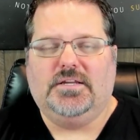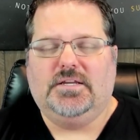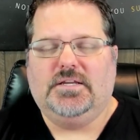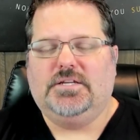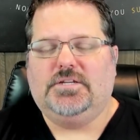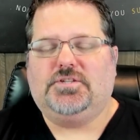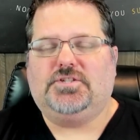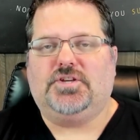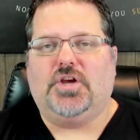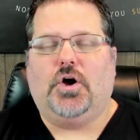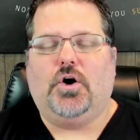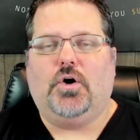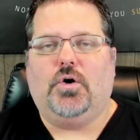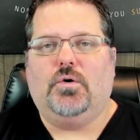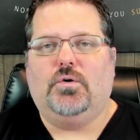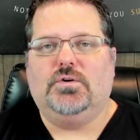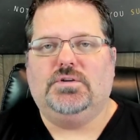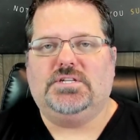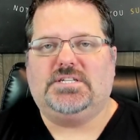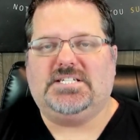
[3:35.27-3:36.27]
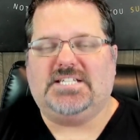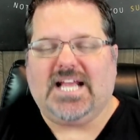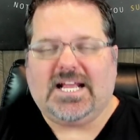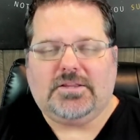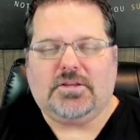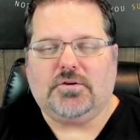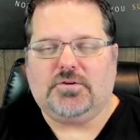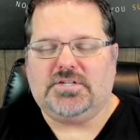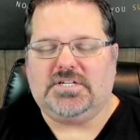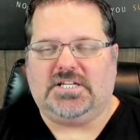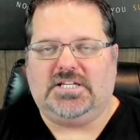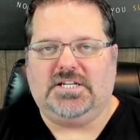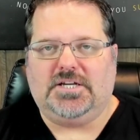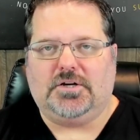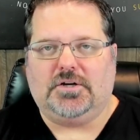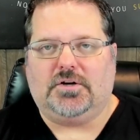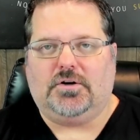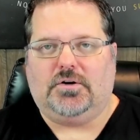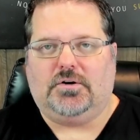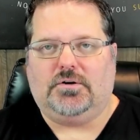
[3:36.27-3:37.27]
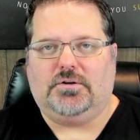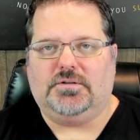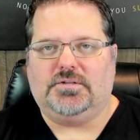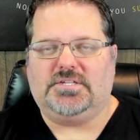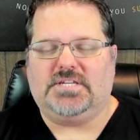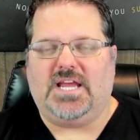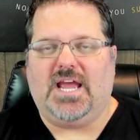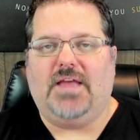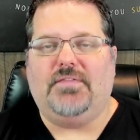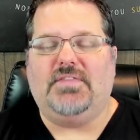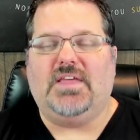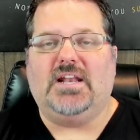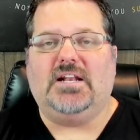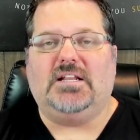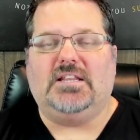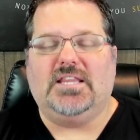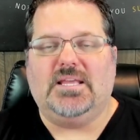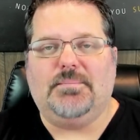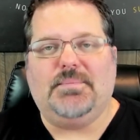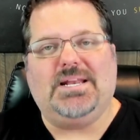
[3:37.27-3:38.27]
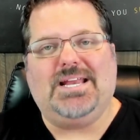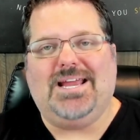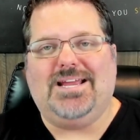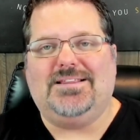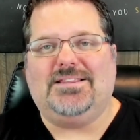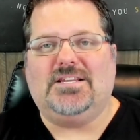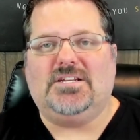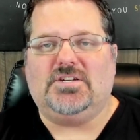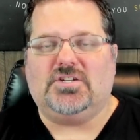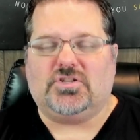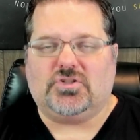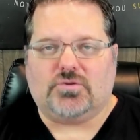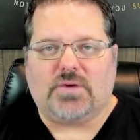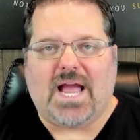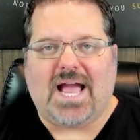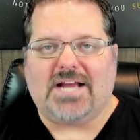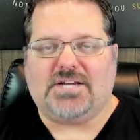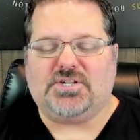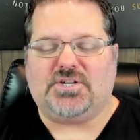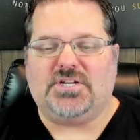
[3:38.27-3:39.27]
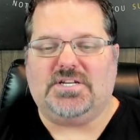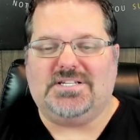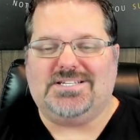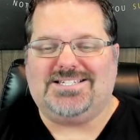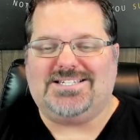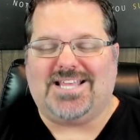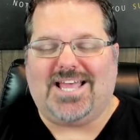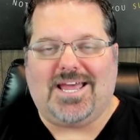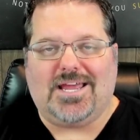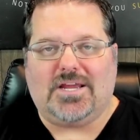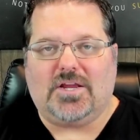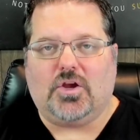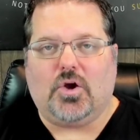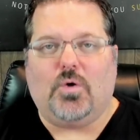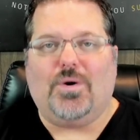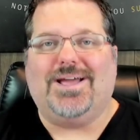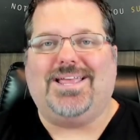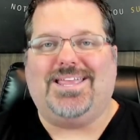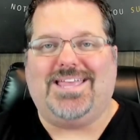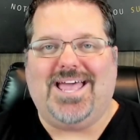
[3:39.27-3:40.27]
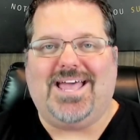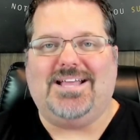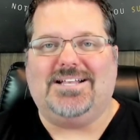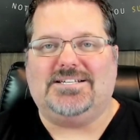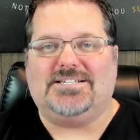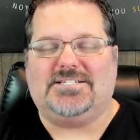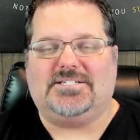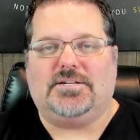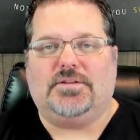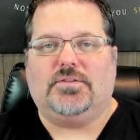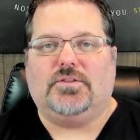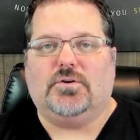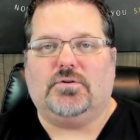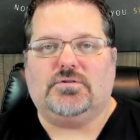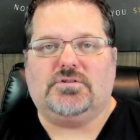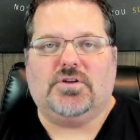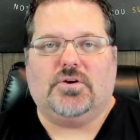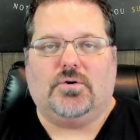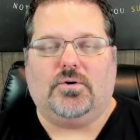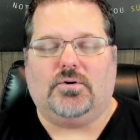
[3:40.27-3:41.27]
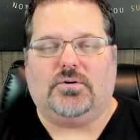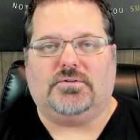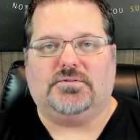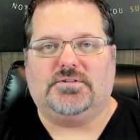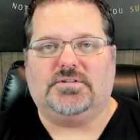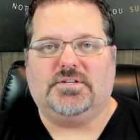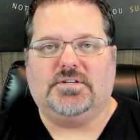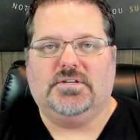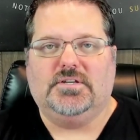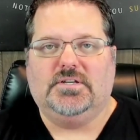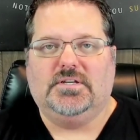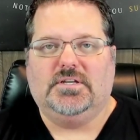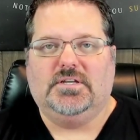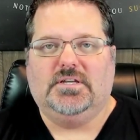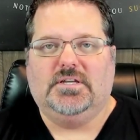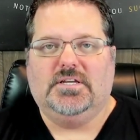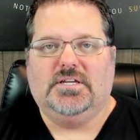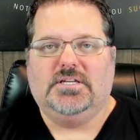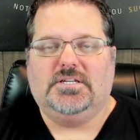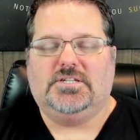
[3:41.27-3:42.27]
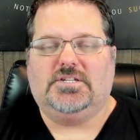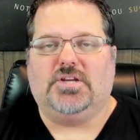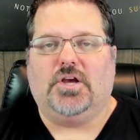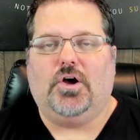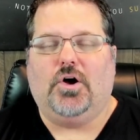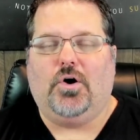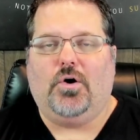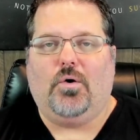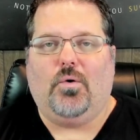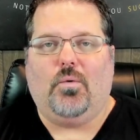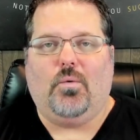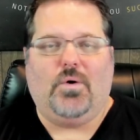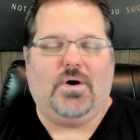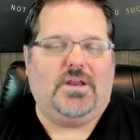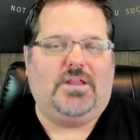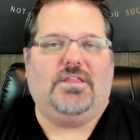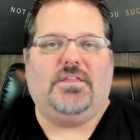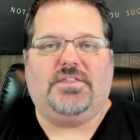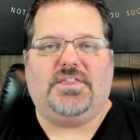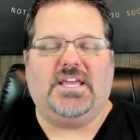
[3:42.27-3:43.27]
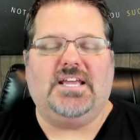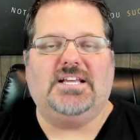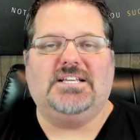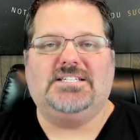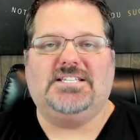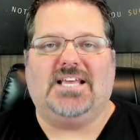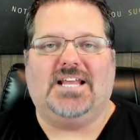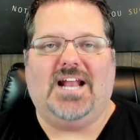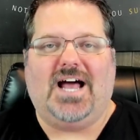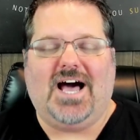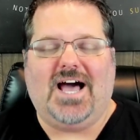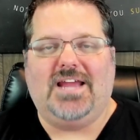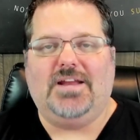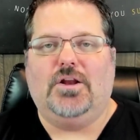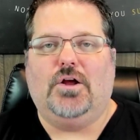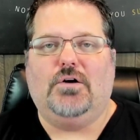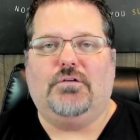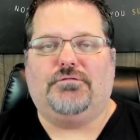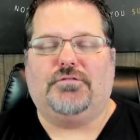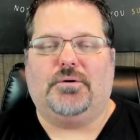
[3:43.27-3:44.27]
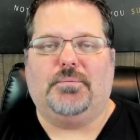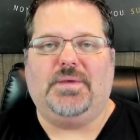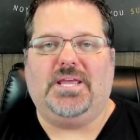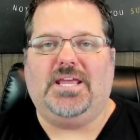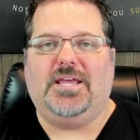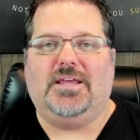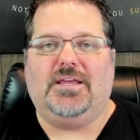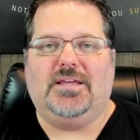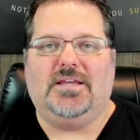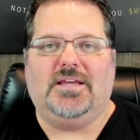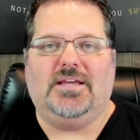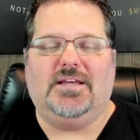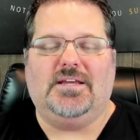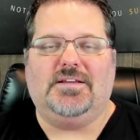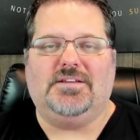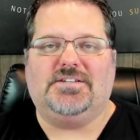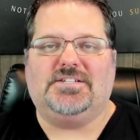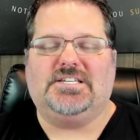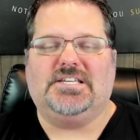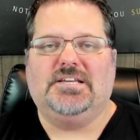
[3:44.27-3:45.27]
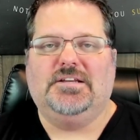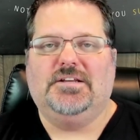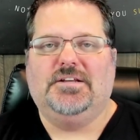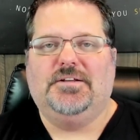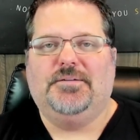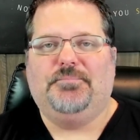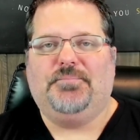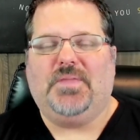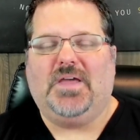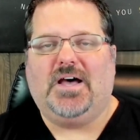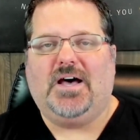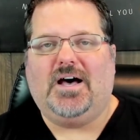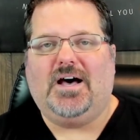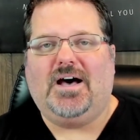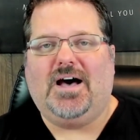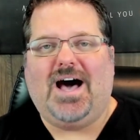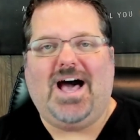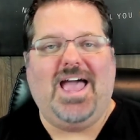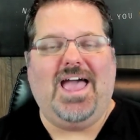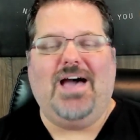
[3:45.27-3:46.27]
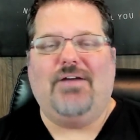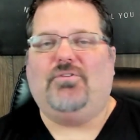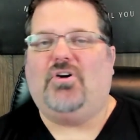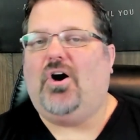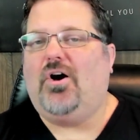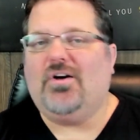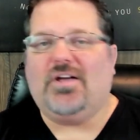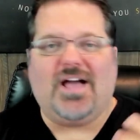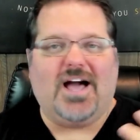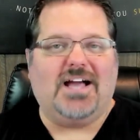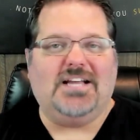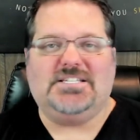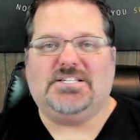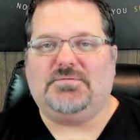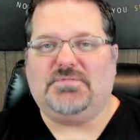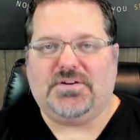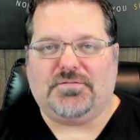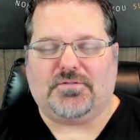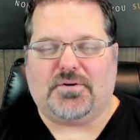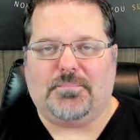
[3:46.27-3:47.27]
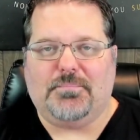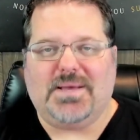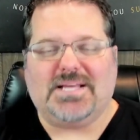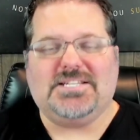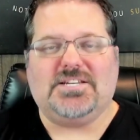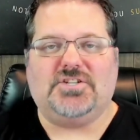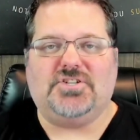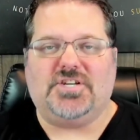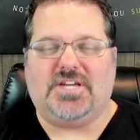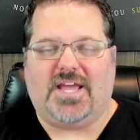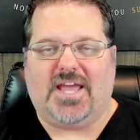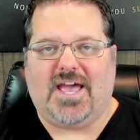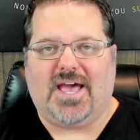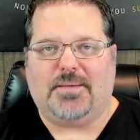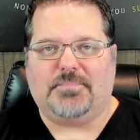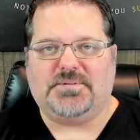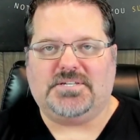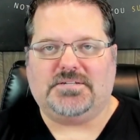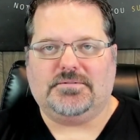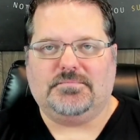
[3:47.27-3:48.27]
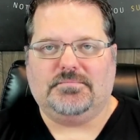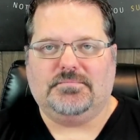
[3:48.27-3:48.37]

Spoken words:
So set those clear goals and then eliminate the distractions that go against those goals. So one of the things that I know for me is I have all kinds of different messaging apps.